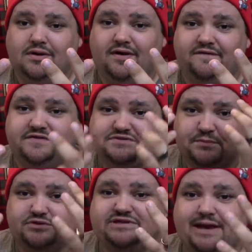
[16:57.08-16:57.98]
of this
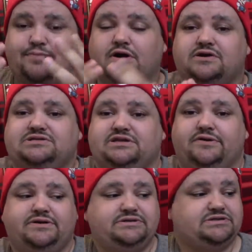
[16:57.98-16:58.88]
multi-part
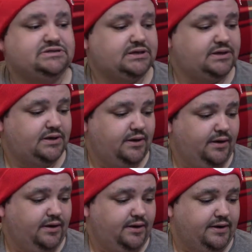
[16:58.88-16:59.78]
series.
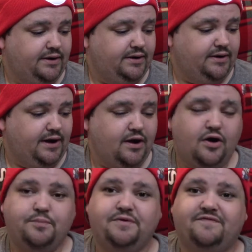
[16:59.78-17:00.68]
I
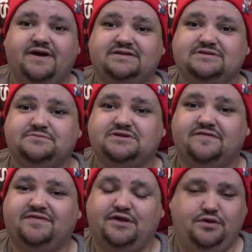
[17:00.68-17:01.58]
hope you find some
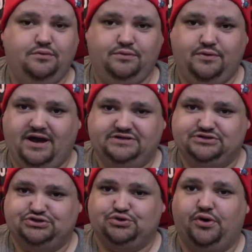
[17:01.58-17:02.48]
stuff that you guys
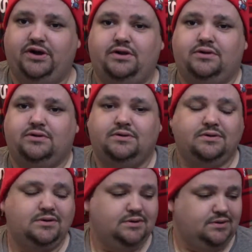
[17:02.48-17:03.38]
enjoyed.
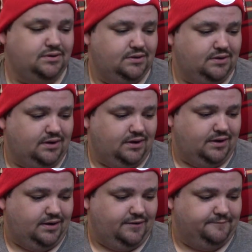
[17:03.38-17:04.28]

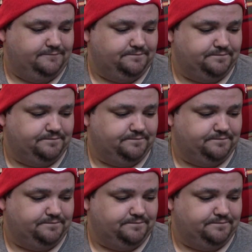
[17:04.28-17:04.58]
I